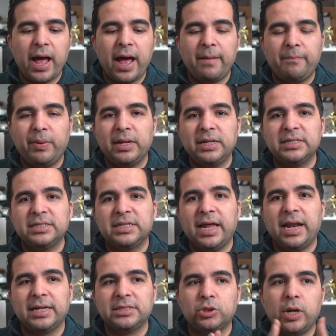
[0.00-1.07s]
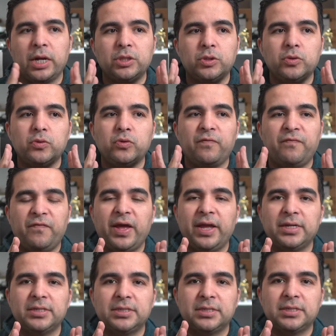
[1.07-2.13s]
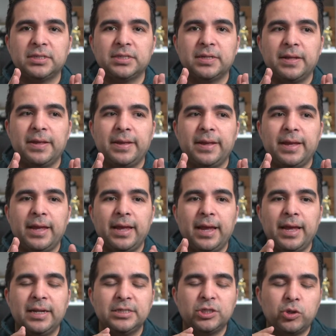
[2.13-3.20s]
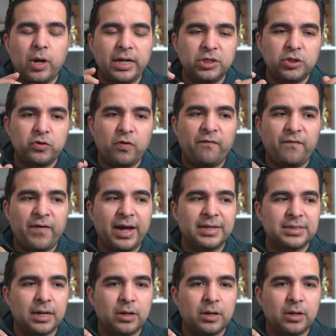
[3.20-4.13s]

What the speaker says: happened is that I tried to do the face, and it dried so fast I